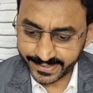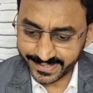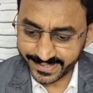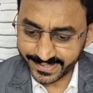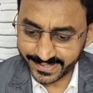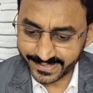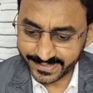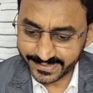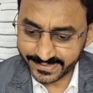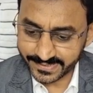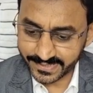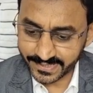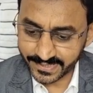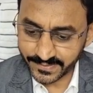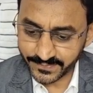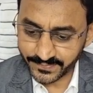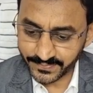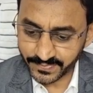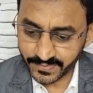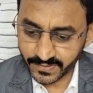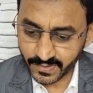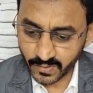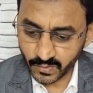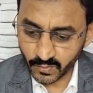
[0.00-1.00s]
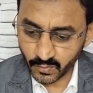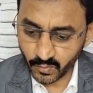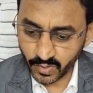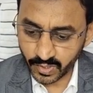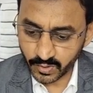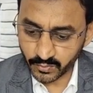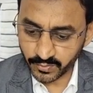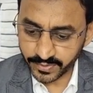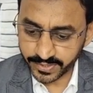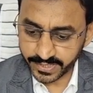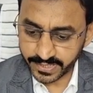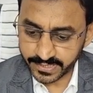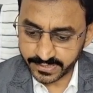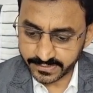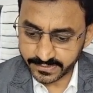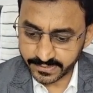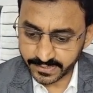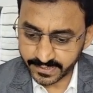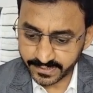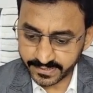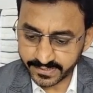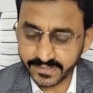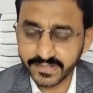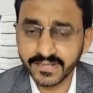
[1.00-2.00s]
Here is the what we can
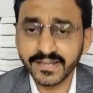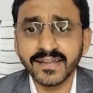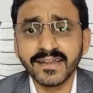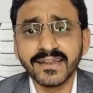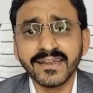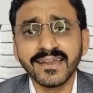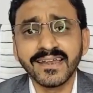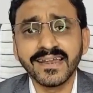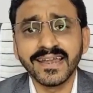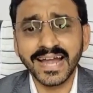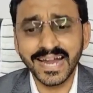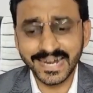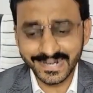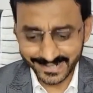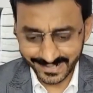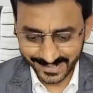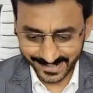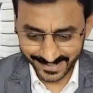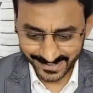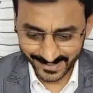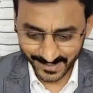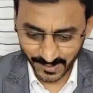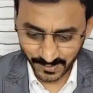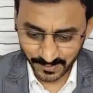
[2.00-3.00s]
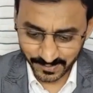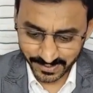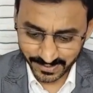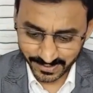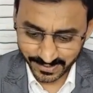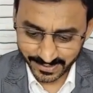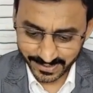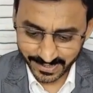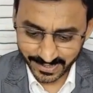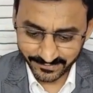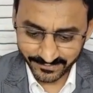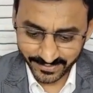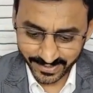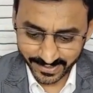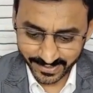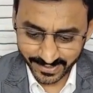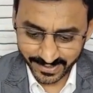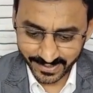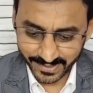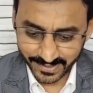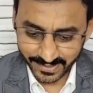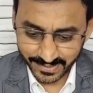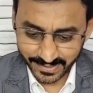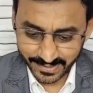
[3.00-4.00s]
say the lateral end of the
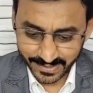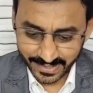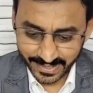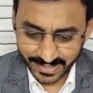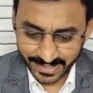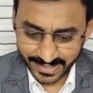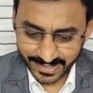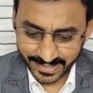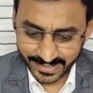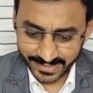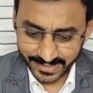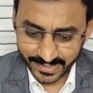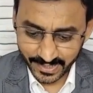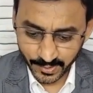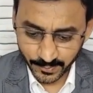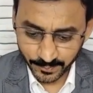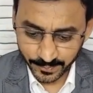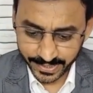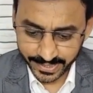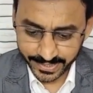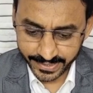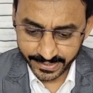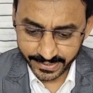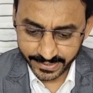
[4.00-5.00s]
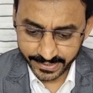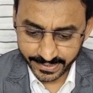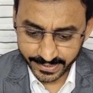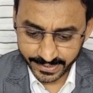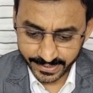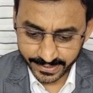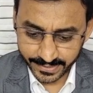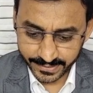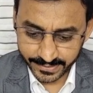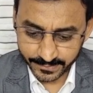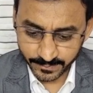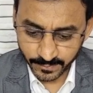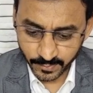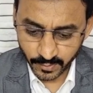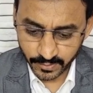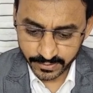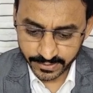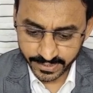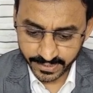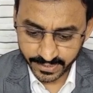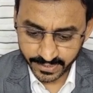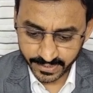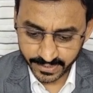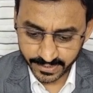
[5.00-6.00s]
clavicle, and medial end, both
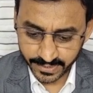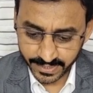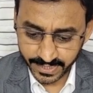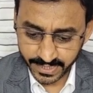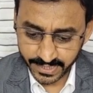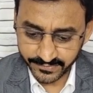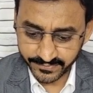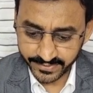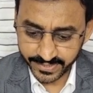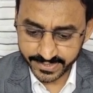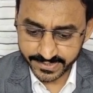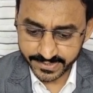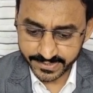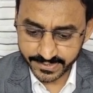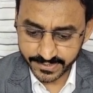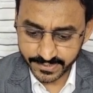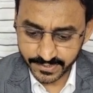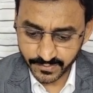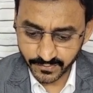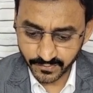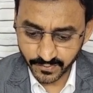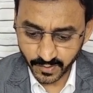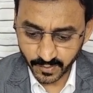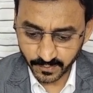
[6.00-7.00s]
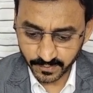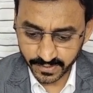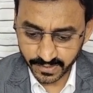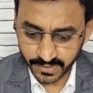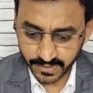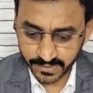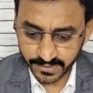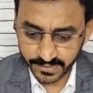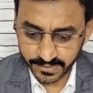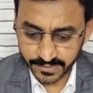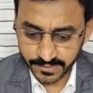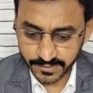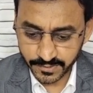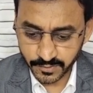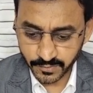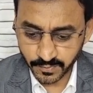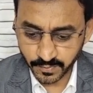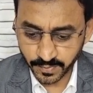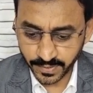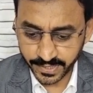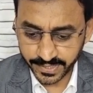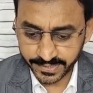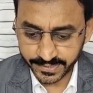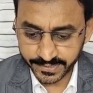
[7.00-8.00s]
they are equidistant from the
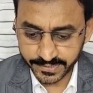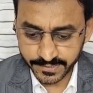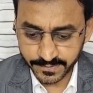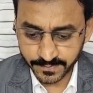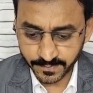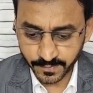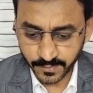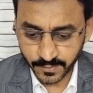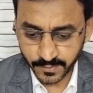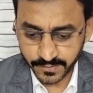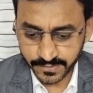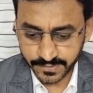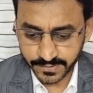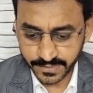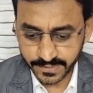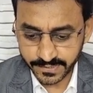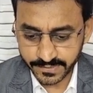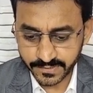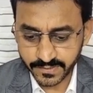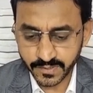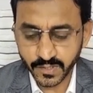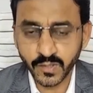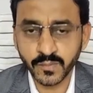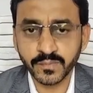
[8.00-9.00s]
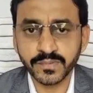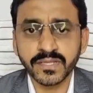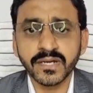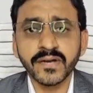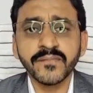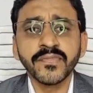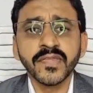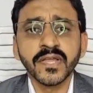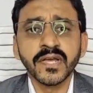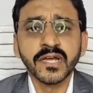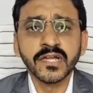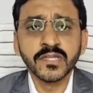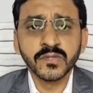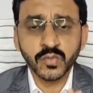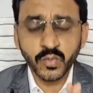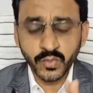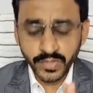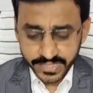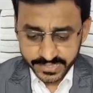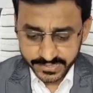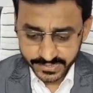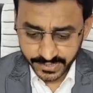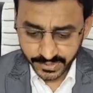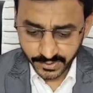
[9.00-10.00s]
spinous process of the
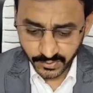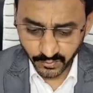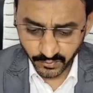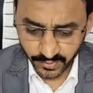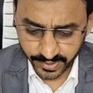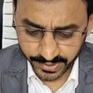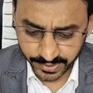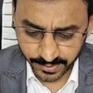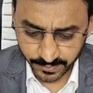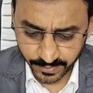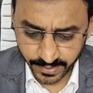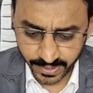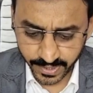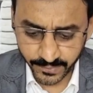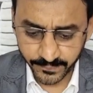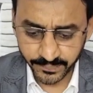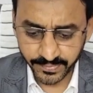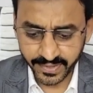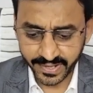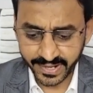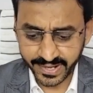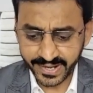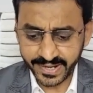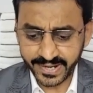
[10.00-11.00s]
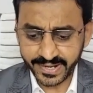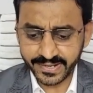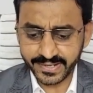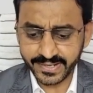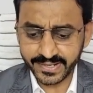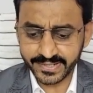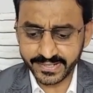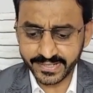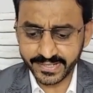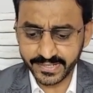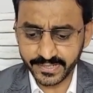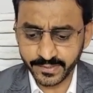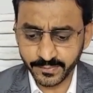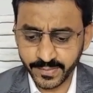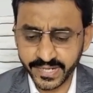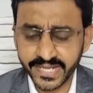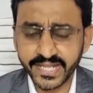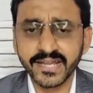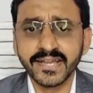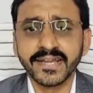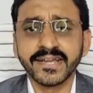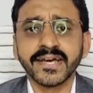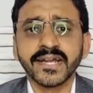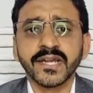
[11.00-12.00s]
thoracic vertebra, and it
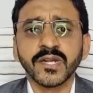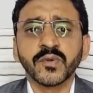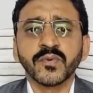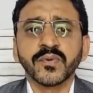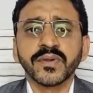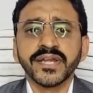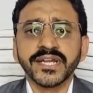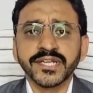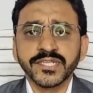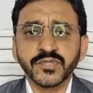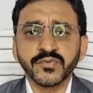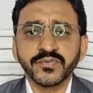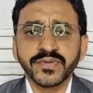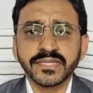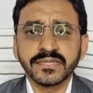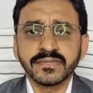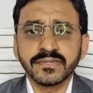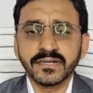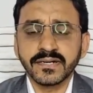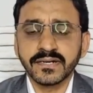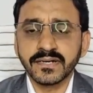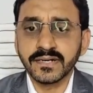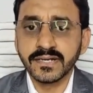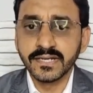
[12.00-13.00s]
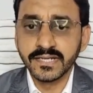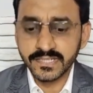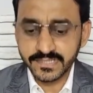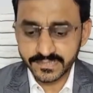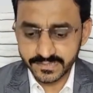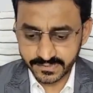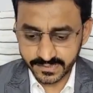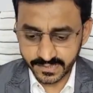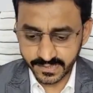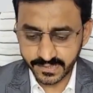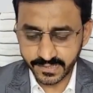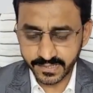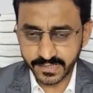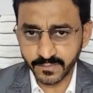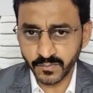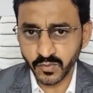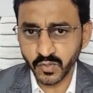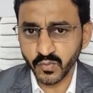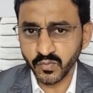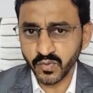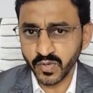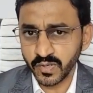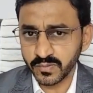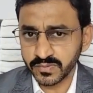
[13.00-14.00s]
medial end articulates with the sternum
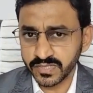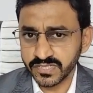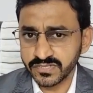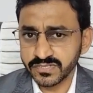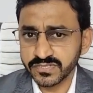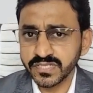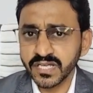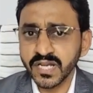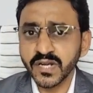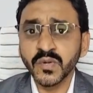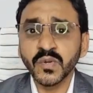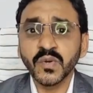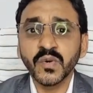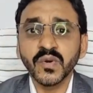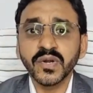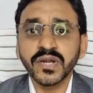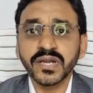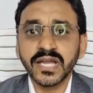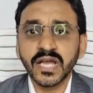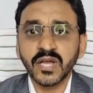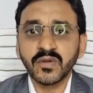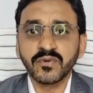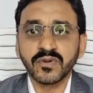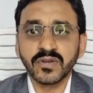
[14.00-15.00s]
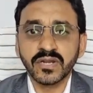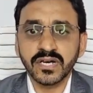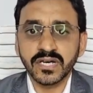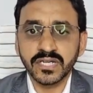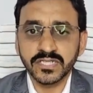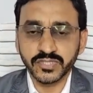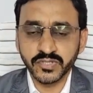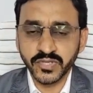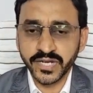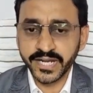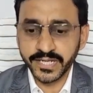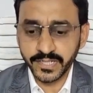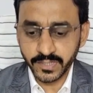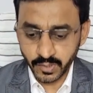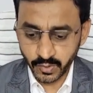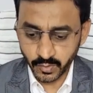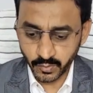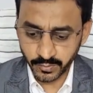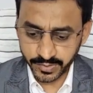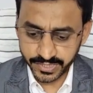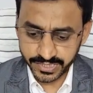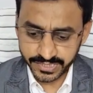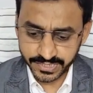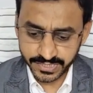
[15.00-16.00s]
to form the sternoclavicular joint,
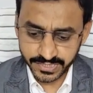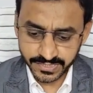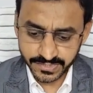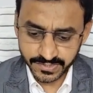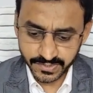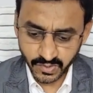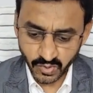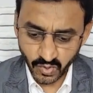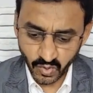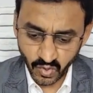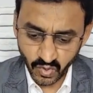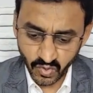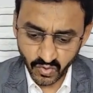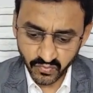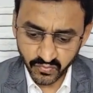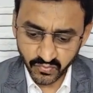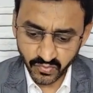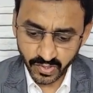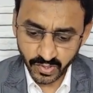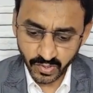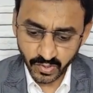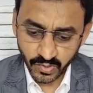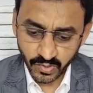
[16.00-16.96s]
which is of